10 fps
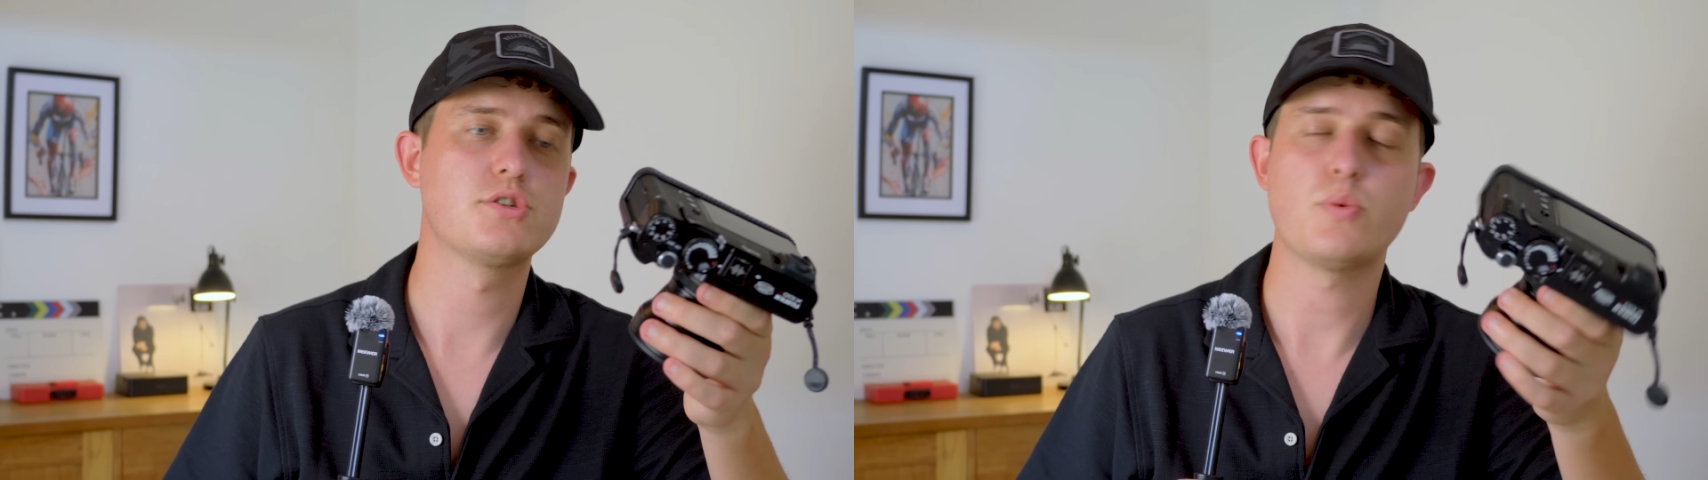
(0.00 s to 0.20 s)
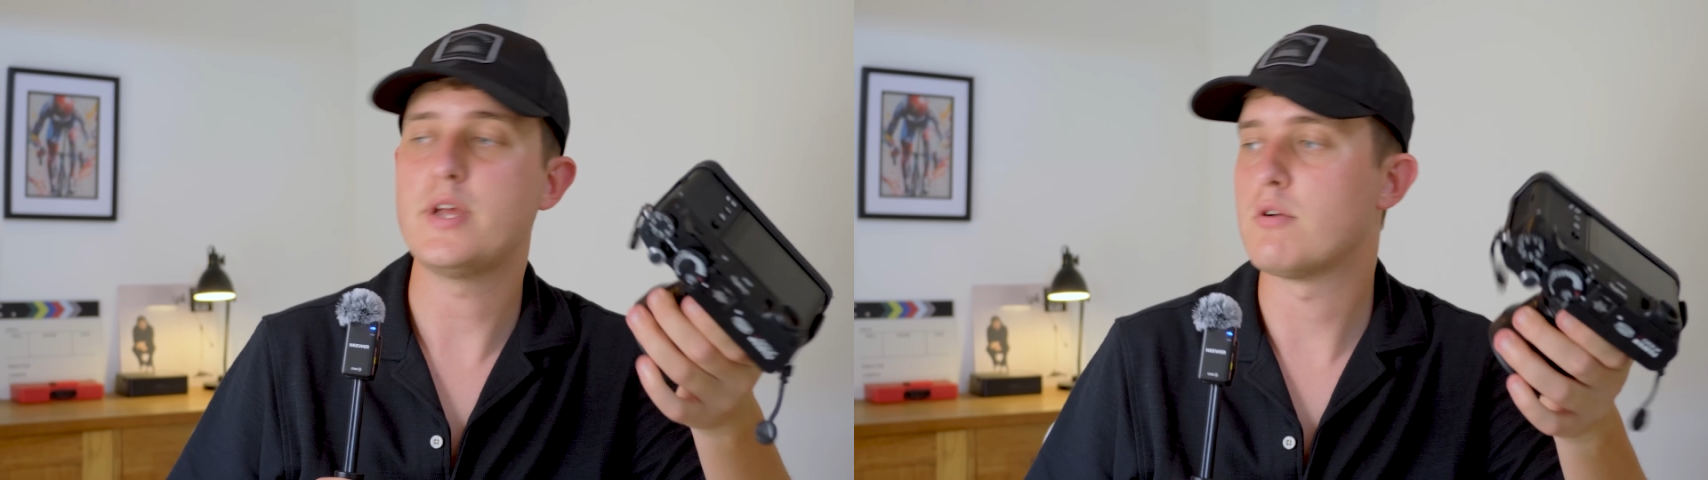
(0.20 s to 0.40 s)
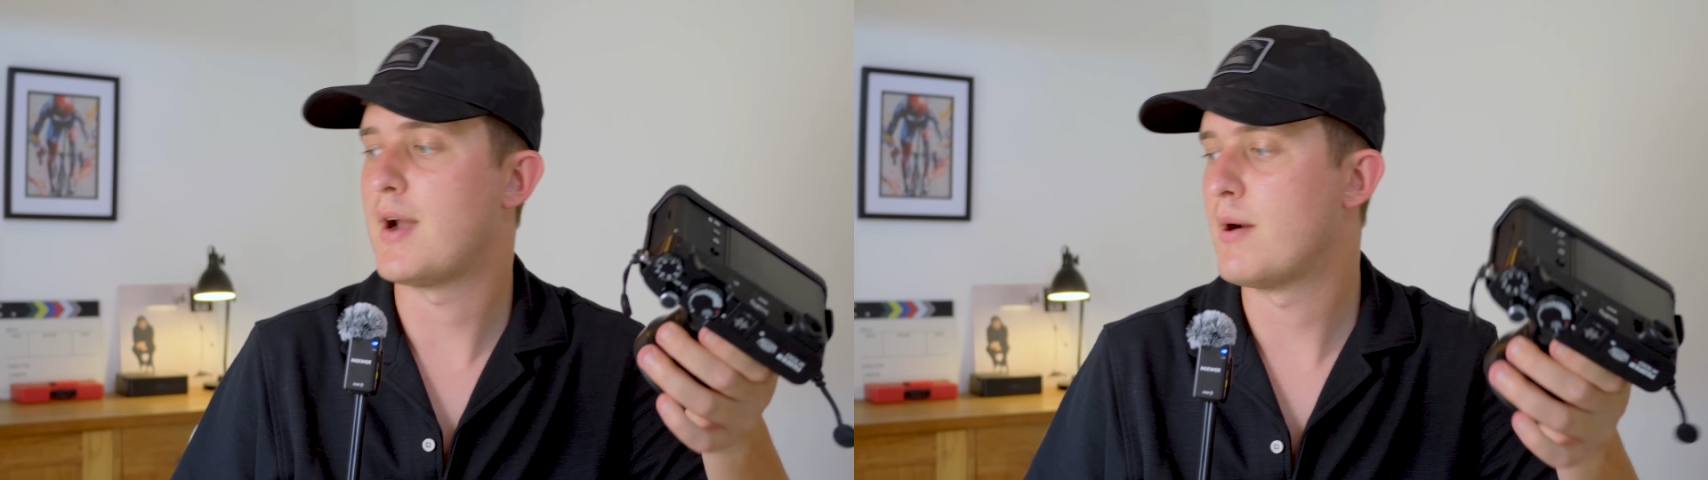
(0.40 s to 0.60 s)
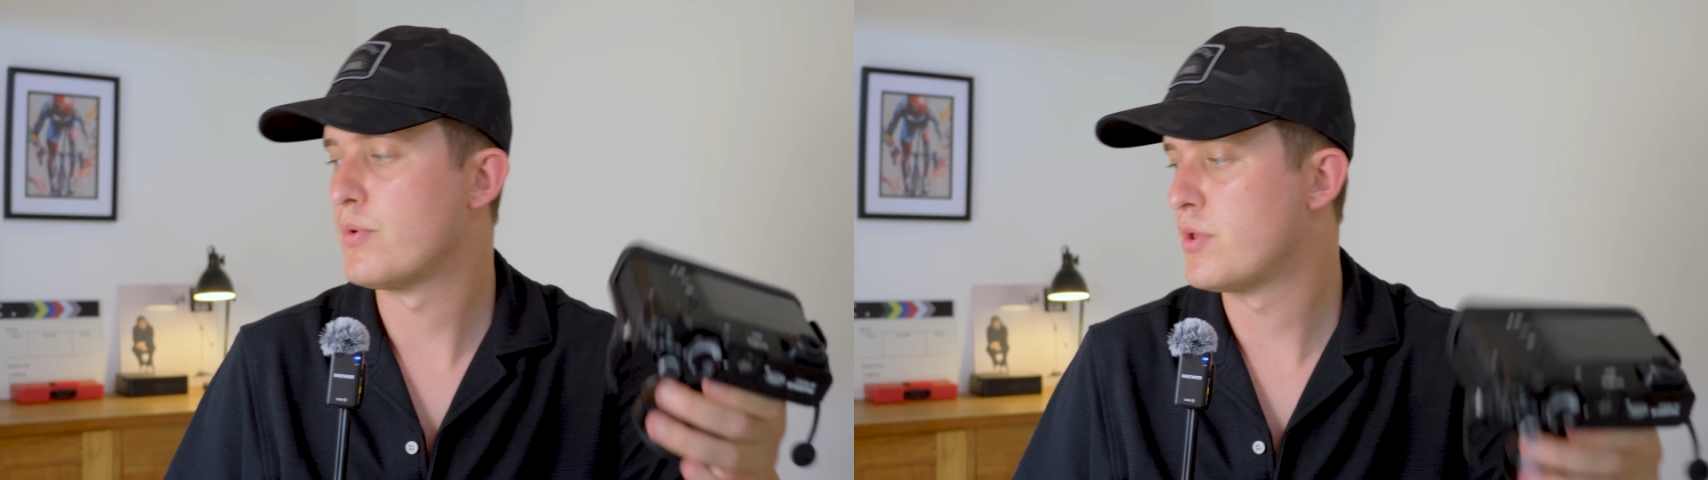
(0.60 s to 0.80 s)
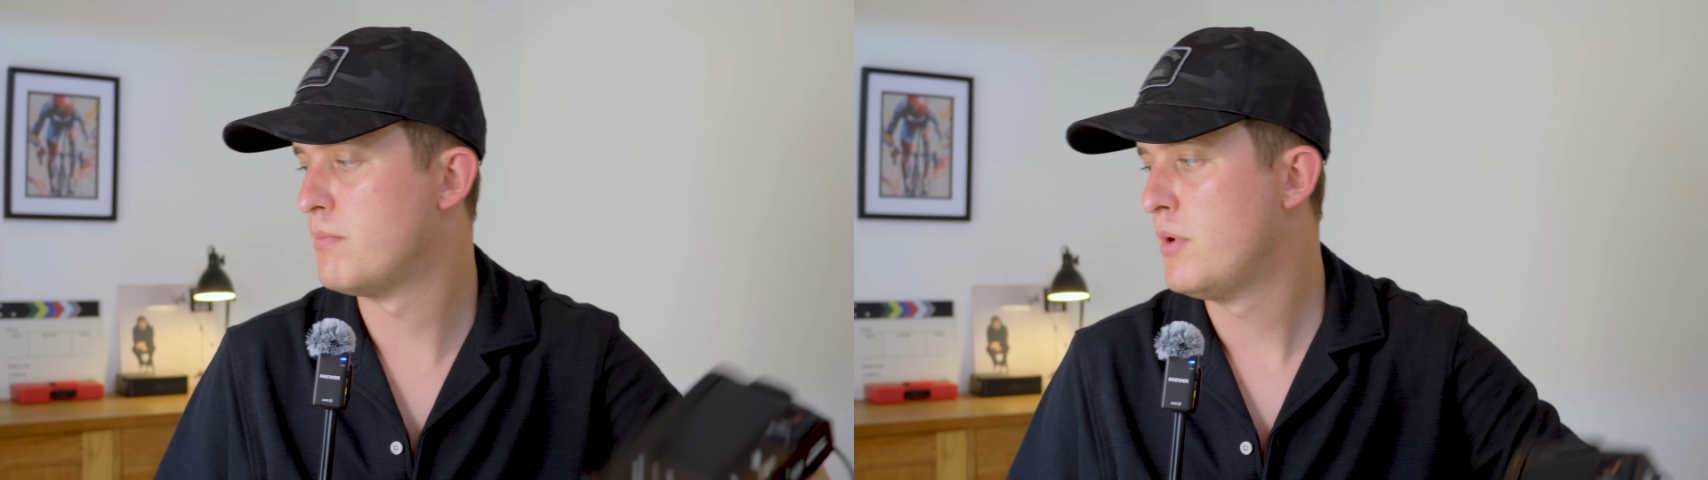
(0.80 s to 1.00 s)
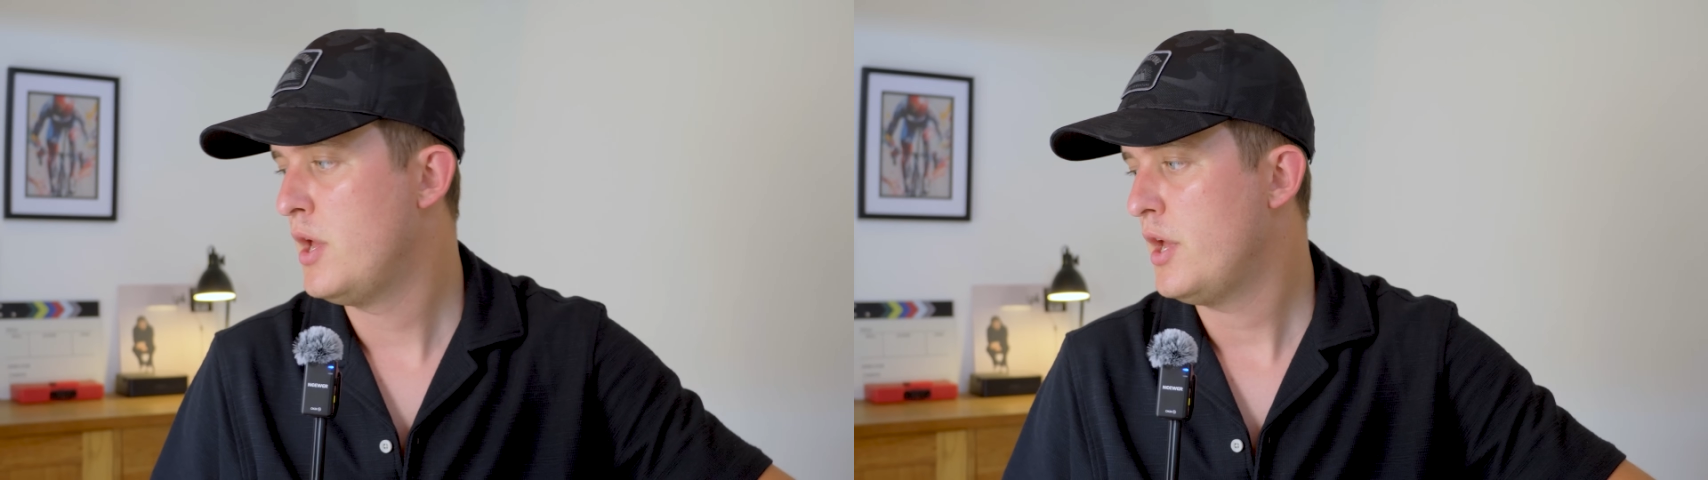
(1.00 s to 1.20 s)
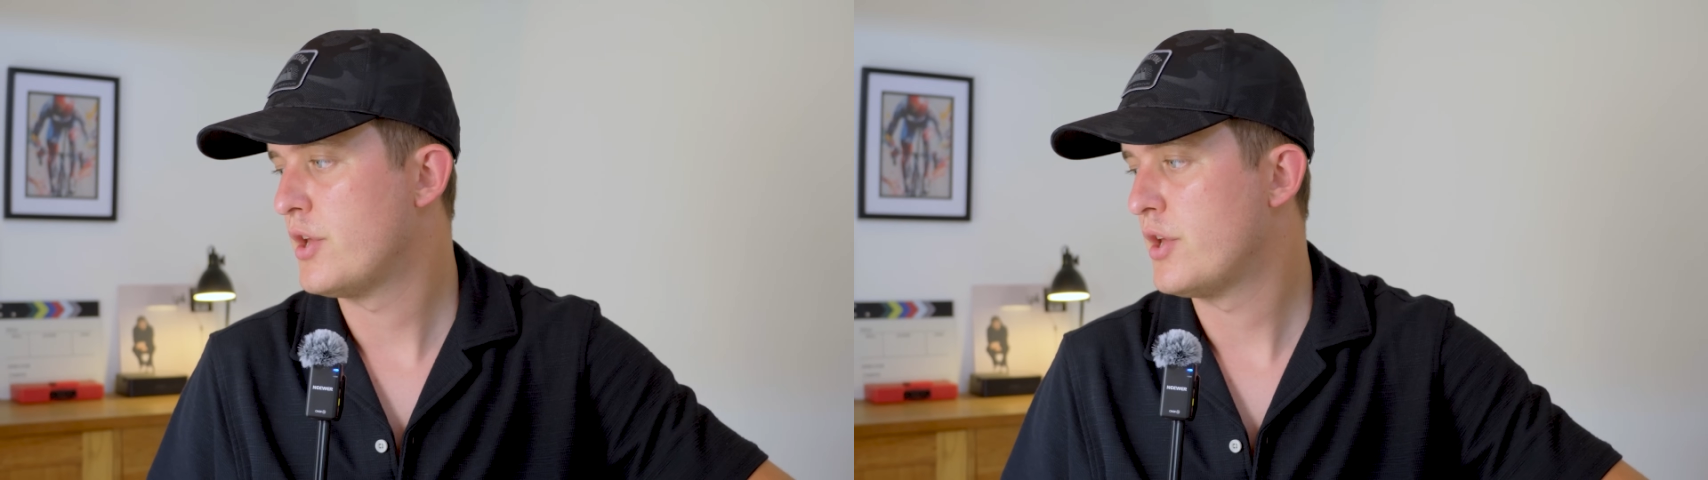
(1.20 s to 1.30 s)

tweak around with them,